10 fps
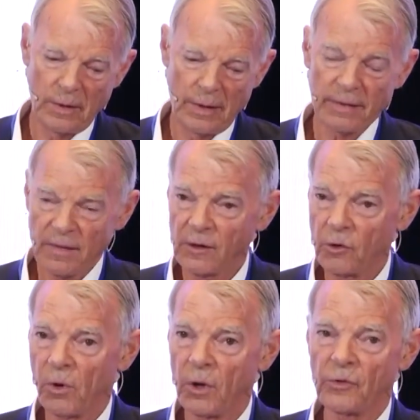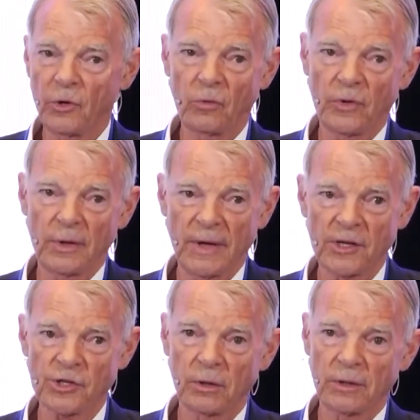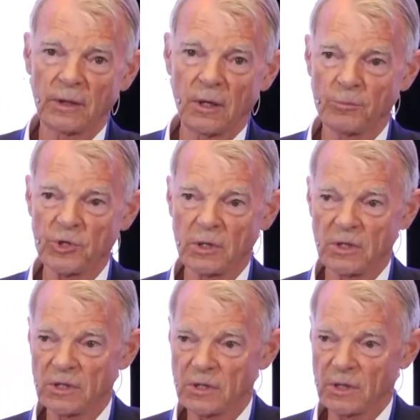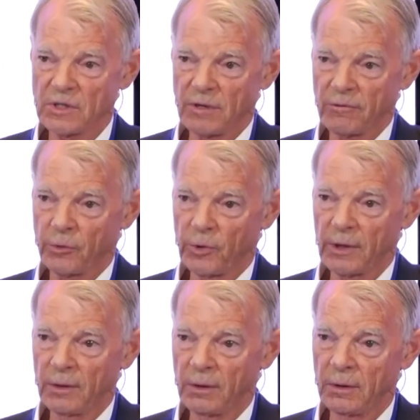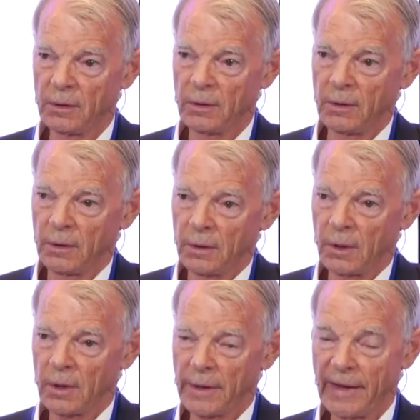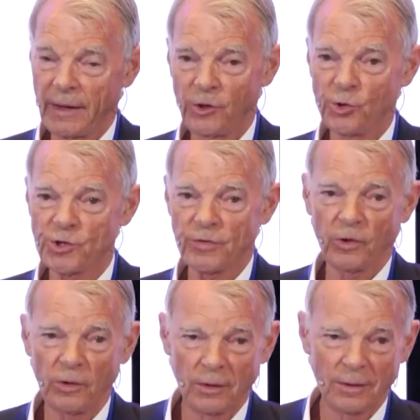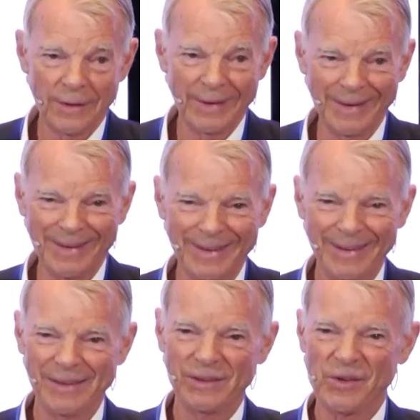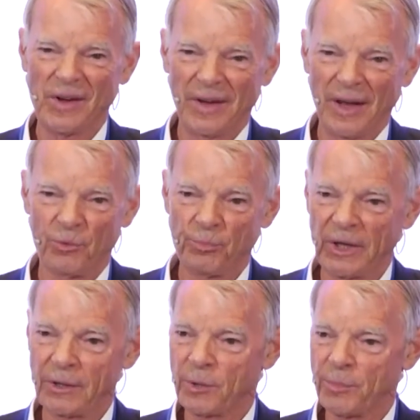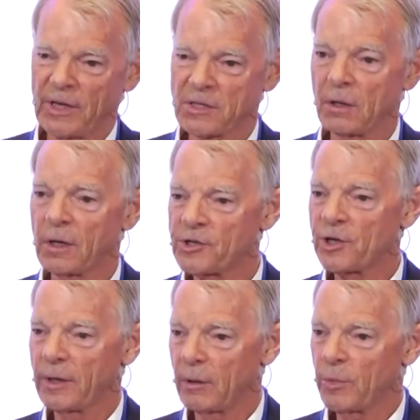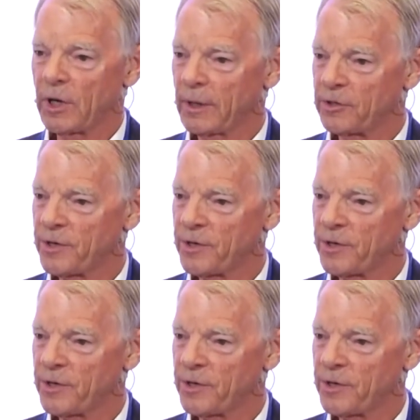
I think you all know that national income statistics everywhere are A, useful, and B, they're based largely on market